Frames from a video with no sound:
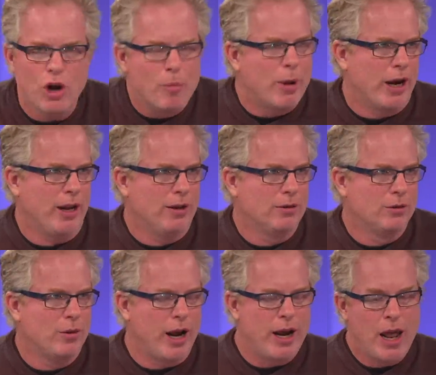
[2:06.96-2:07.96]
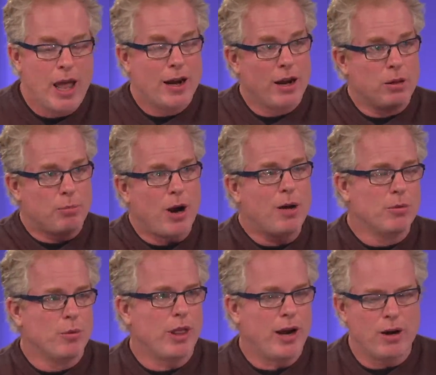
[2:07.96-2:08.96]
Nobody, right? Now, the
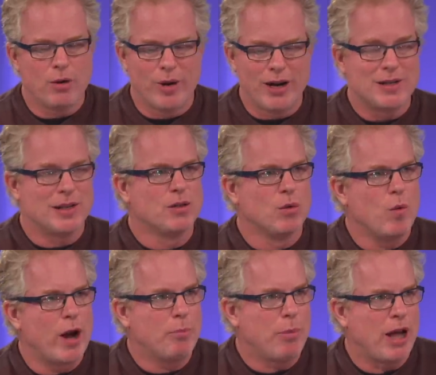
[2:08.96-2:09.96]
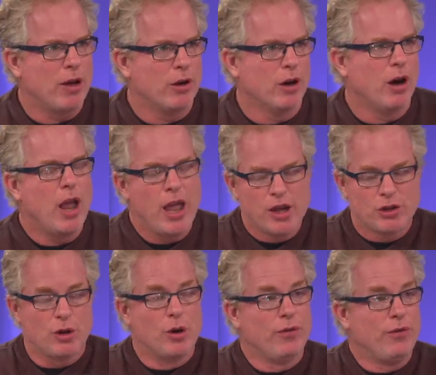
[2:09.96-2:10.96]
problem with heroin is it's a white powder.
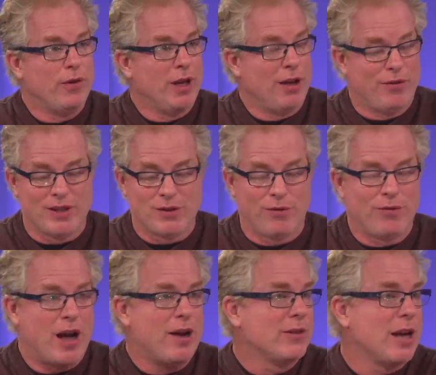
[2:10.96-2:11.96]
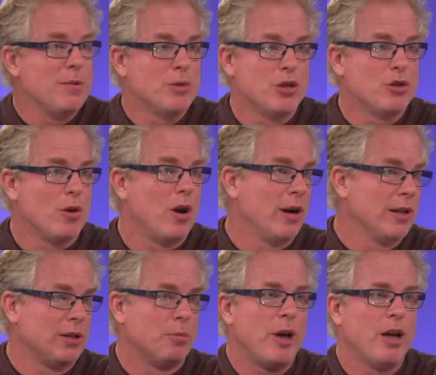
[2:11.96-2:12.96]
So if it's five times as strong
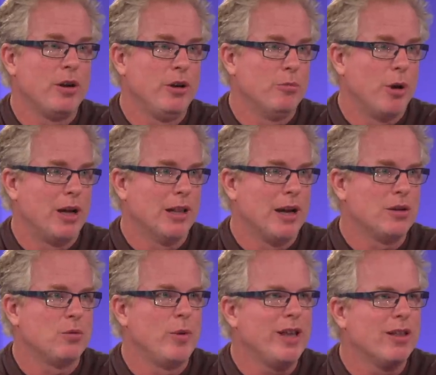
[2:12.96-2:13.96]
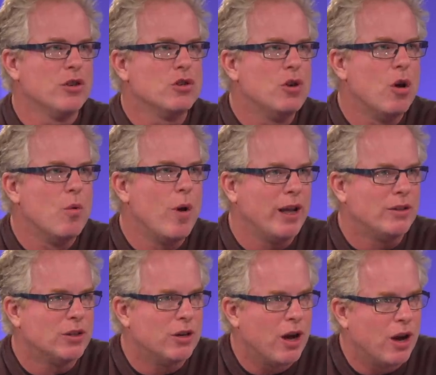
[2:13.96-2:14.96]
as the powder you bought last week, there's no way
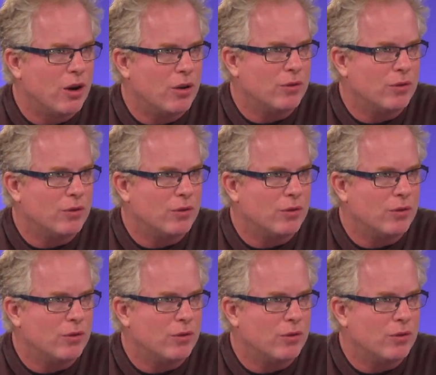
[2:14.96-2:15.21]
to know.